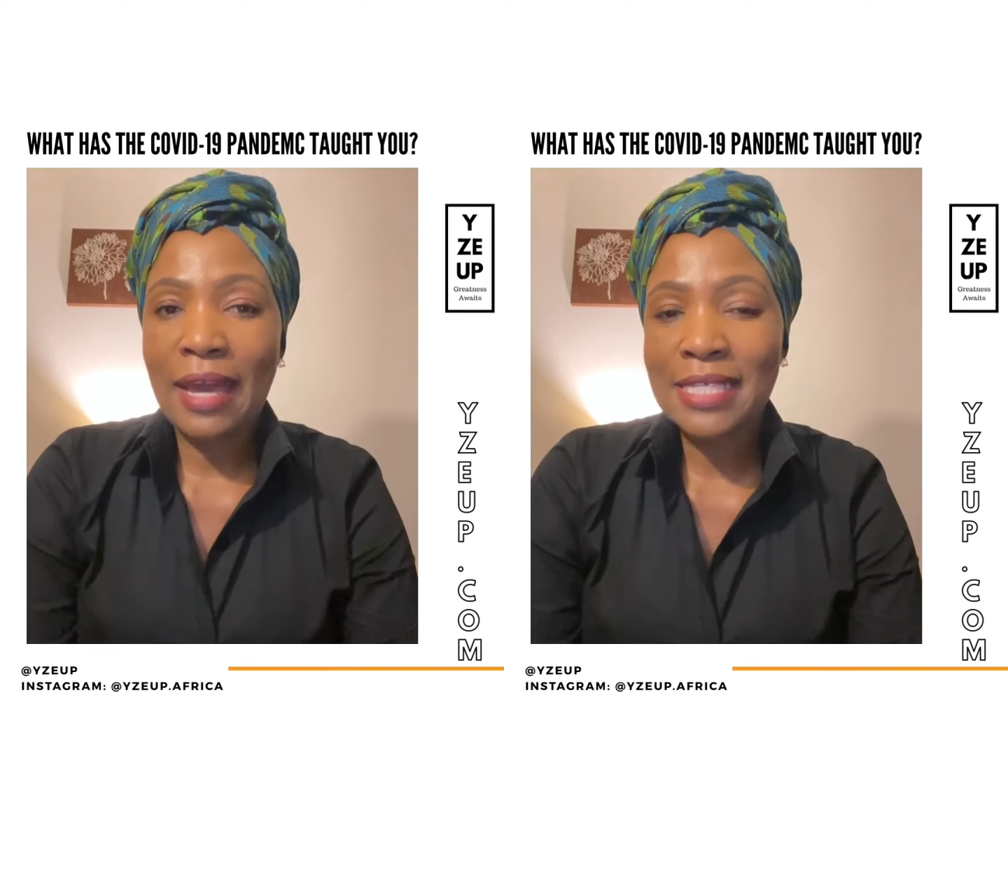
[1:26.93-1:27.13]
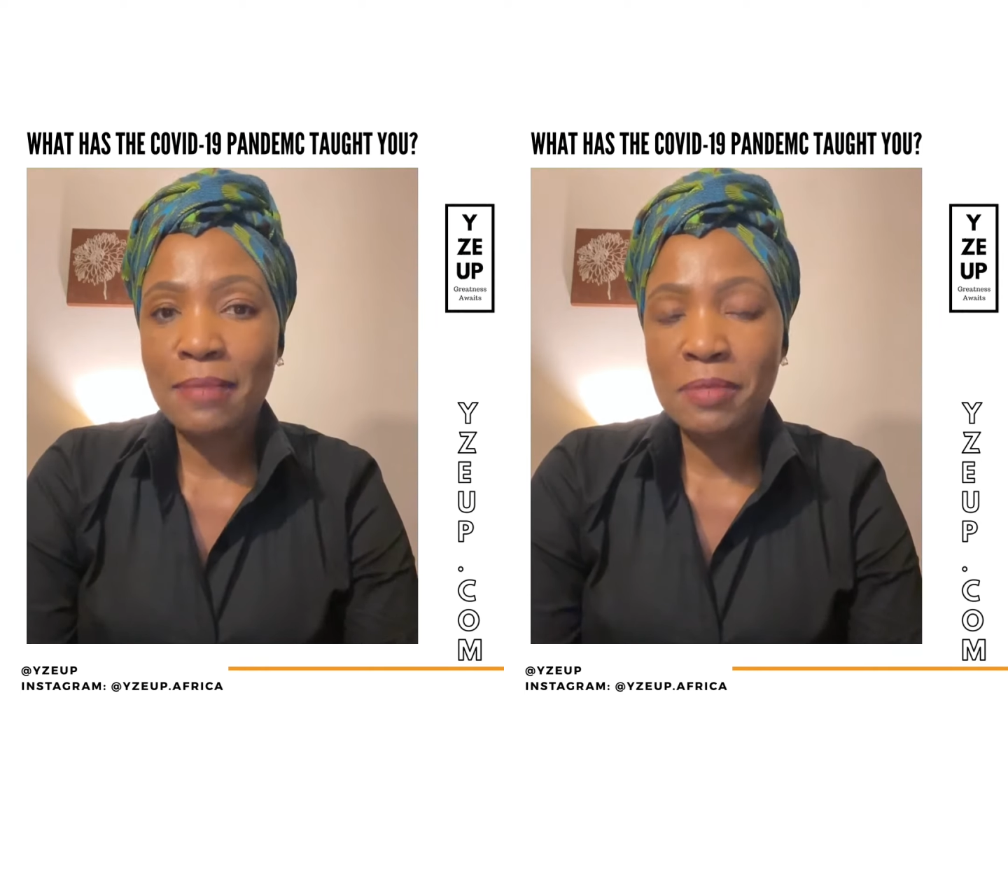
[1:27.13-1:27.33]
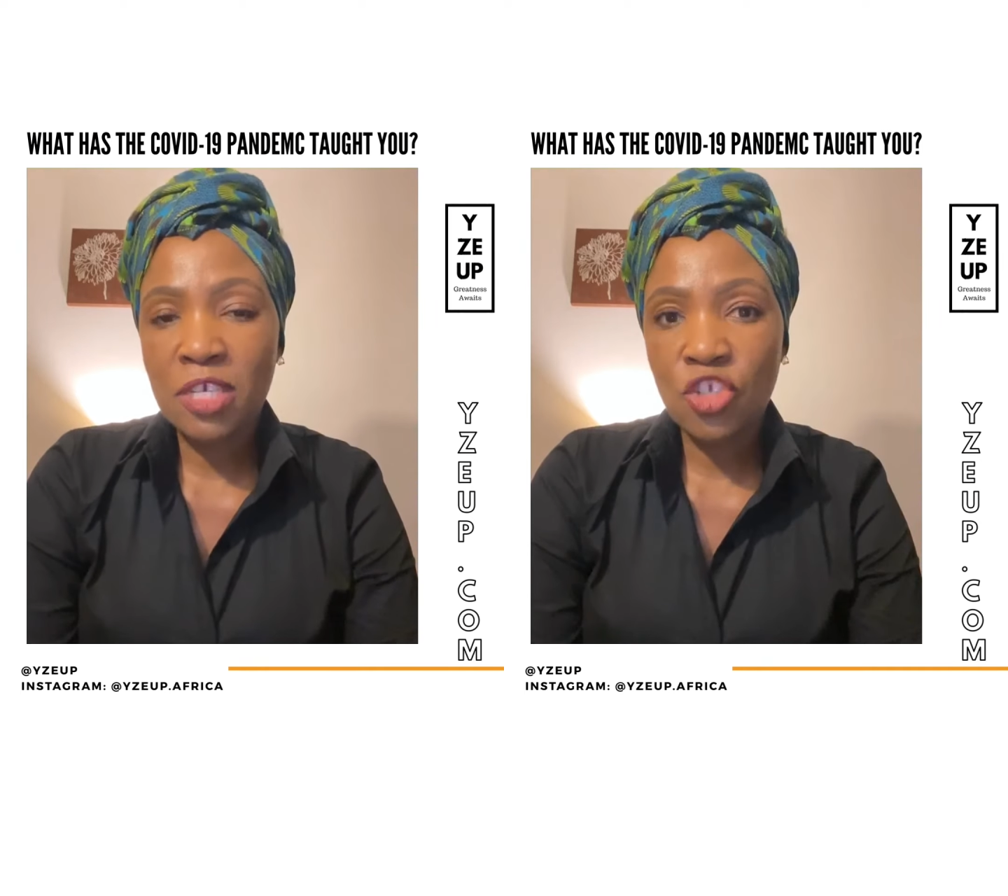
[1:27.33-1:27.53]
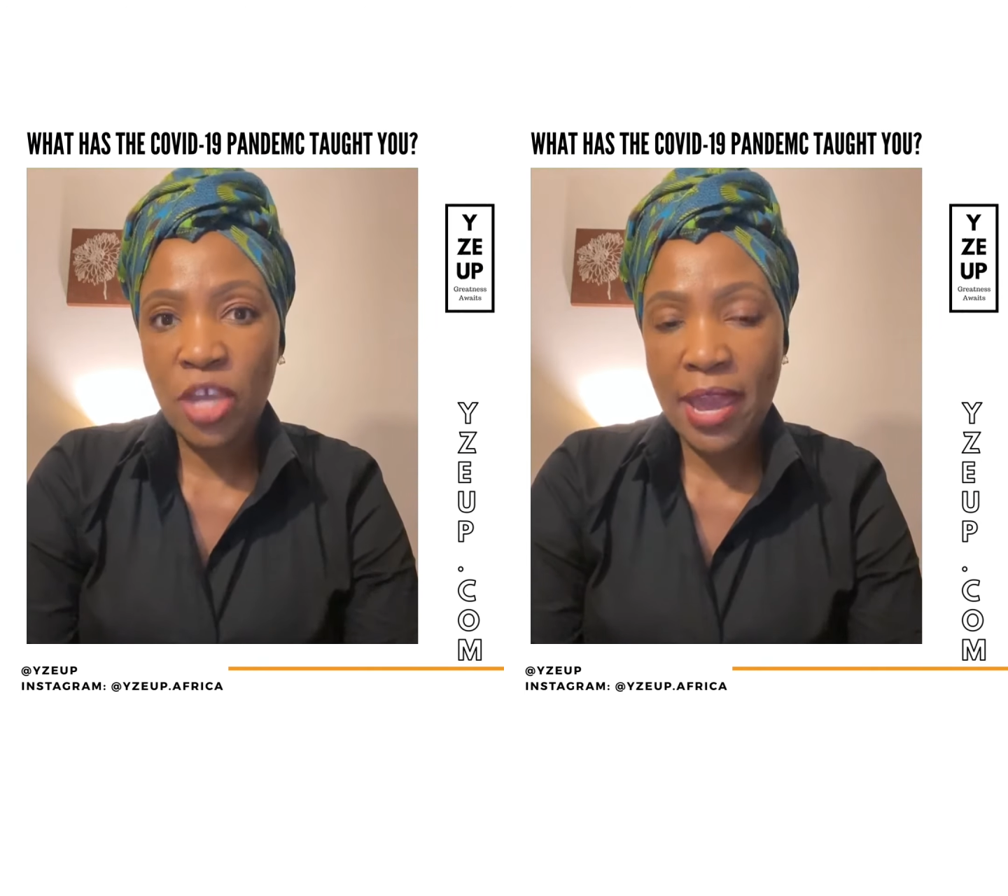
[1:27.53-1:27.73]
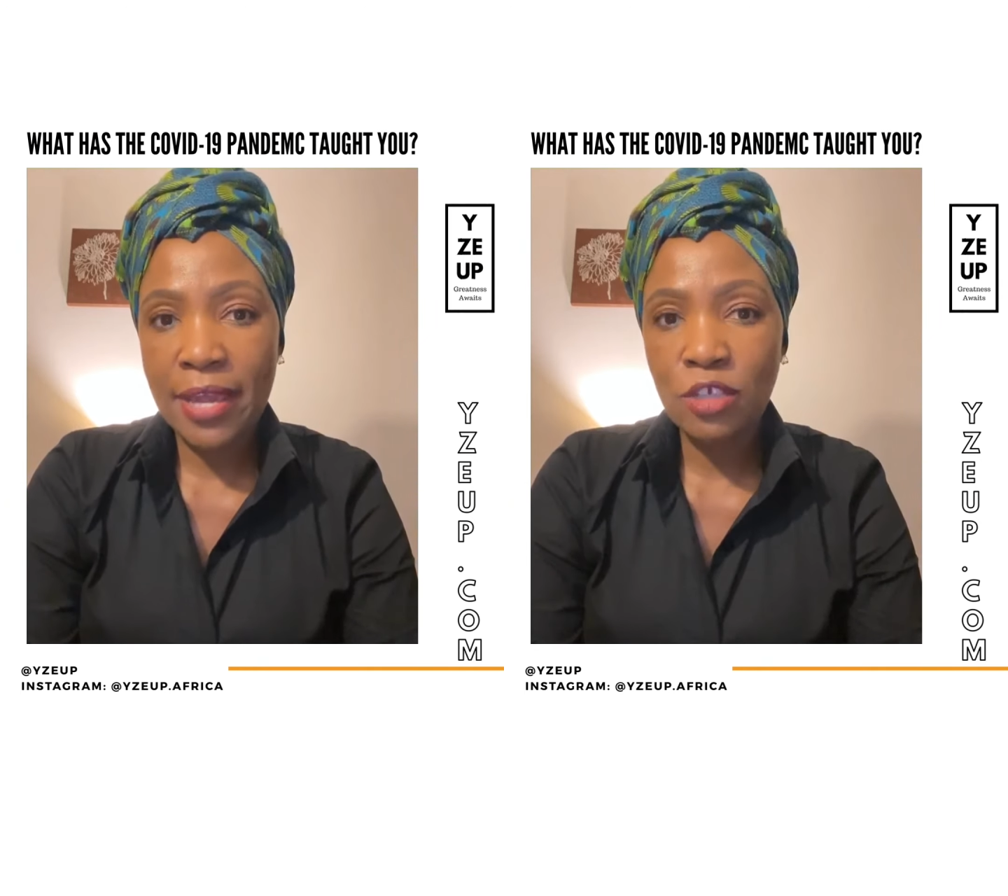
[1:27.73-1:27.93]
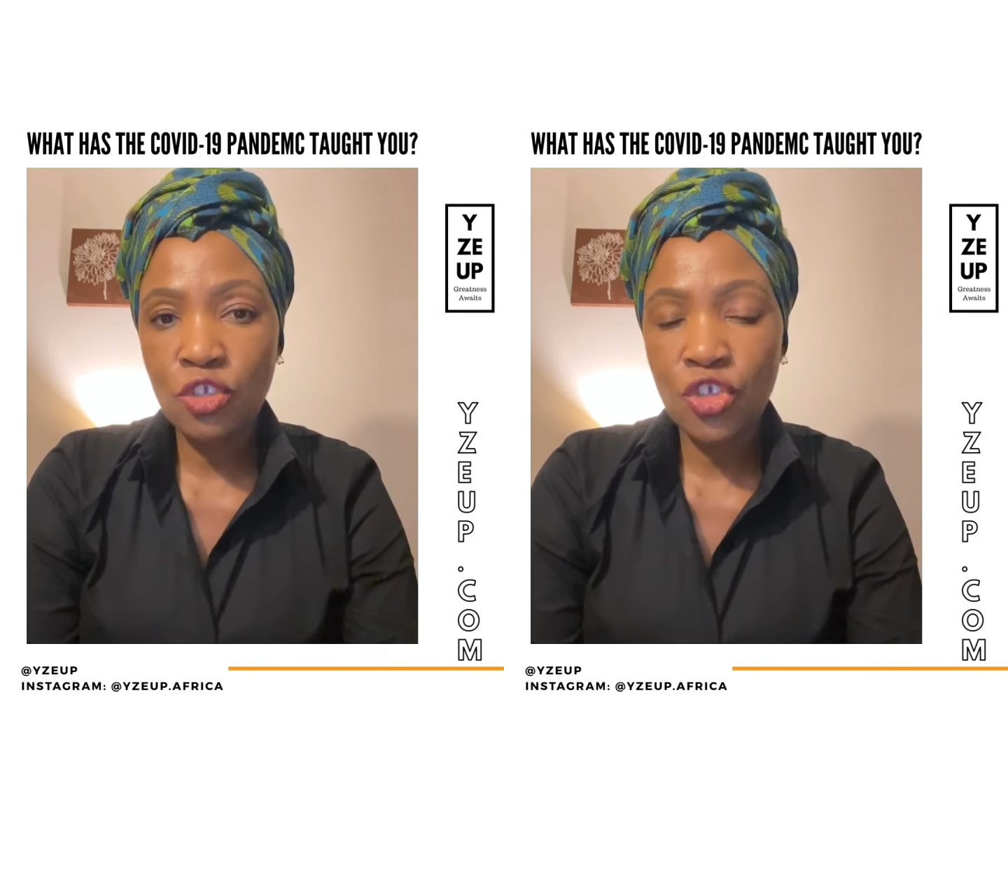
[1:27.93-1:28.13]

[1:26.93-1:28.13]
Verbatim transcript: accepting change,